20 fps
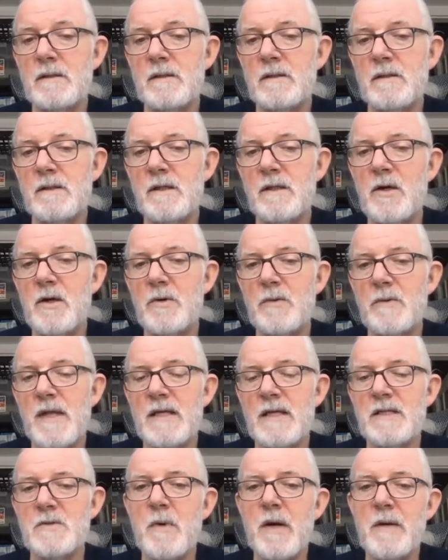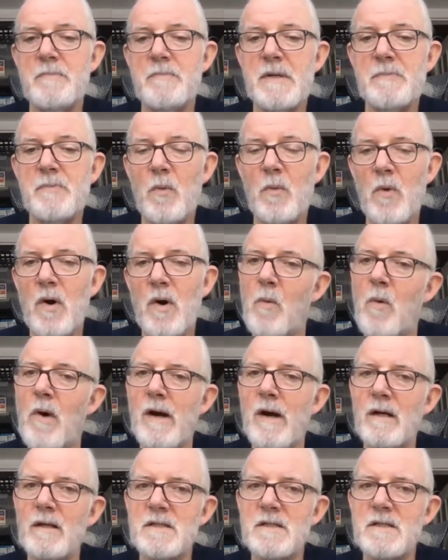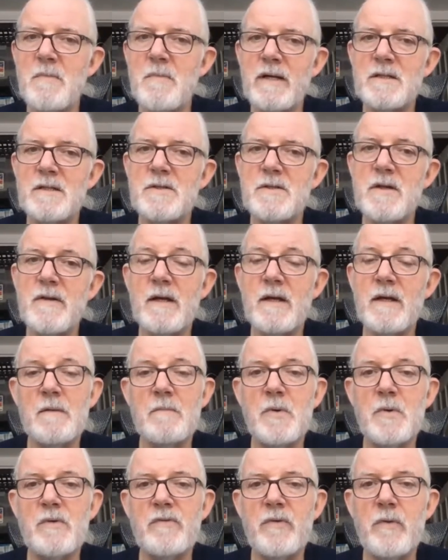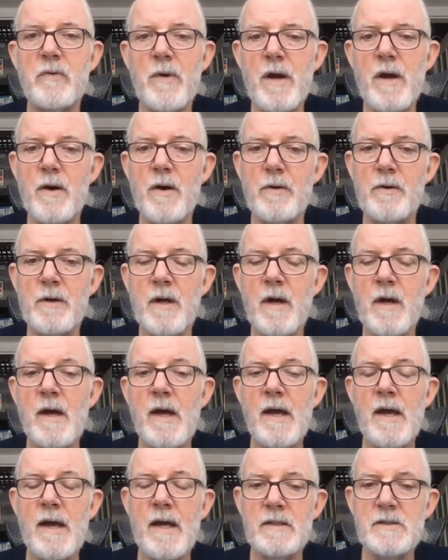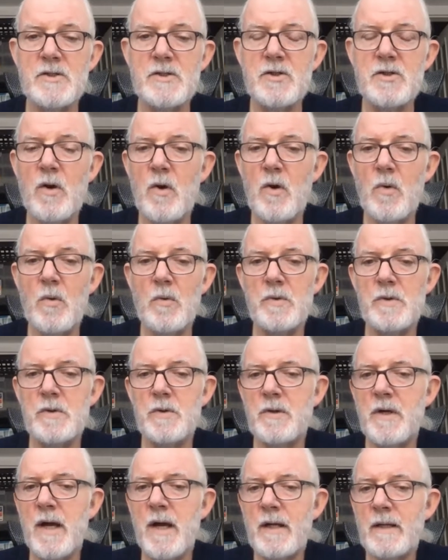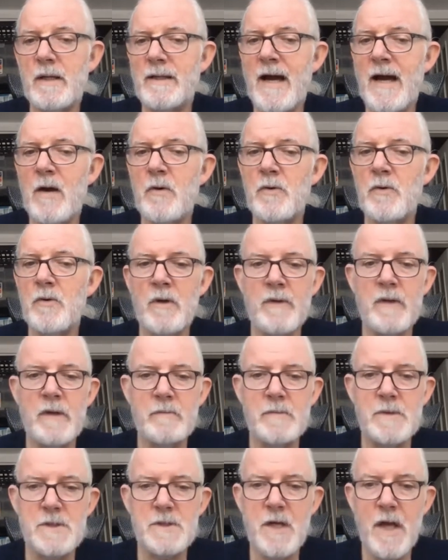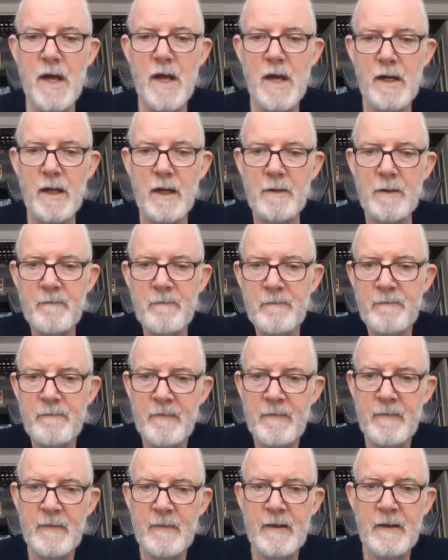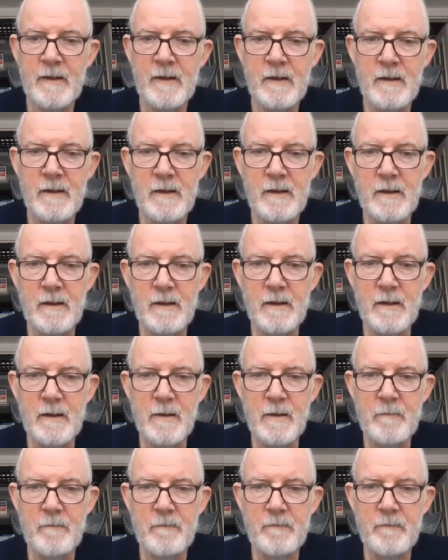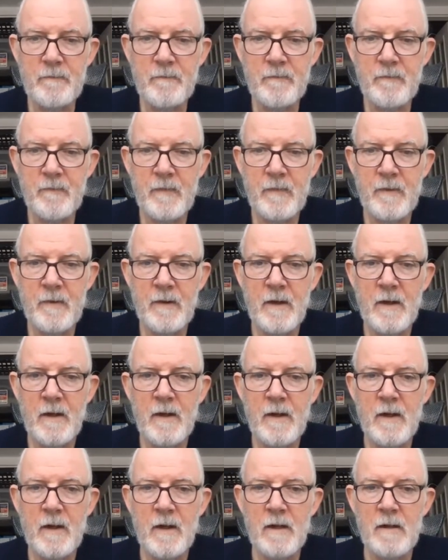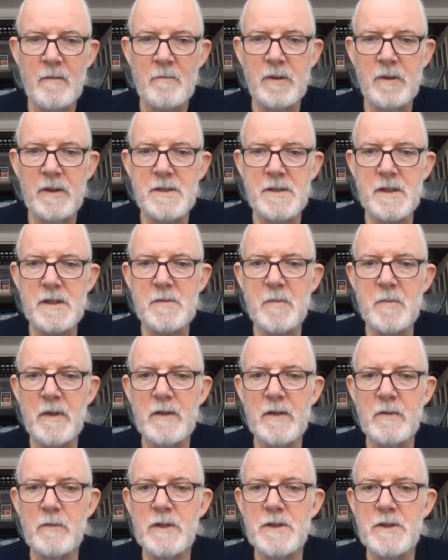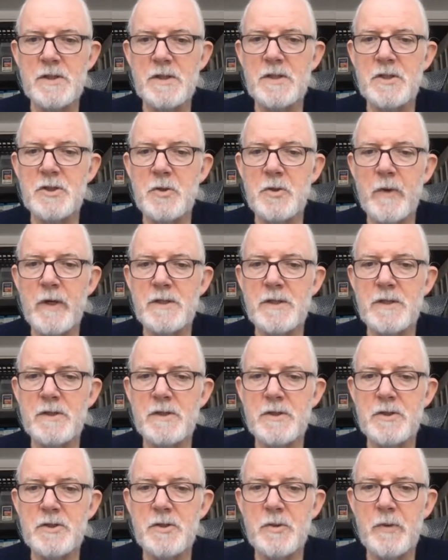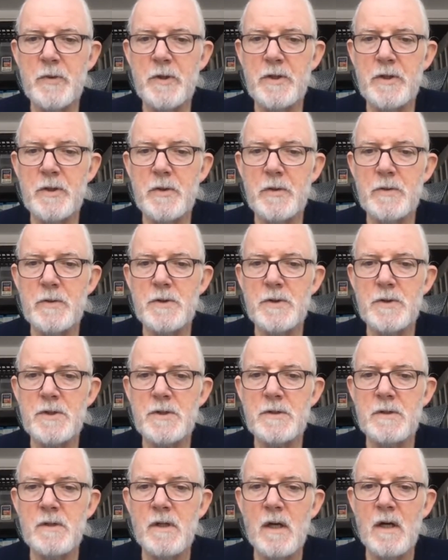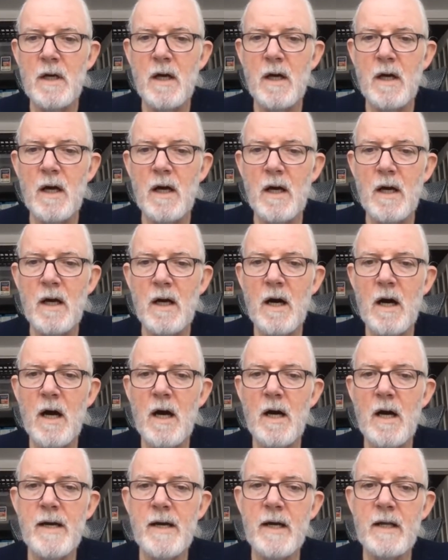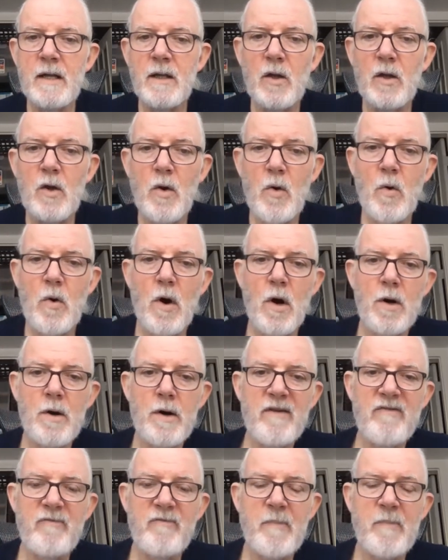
you know that's why people want wireless mics so they can move around, and so you can't count on them staying. Um, please explain which situations you would use uh, high and low RF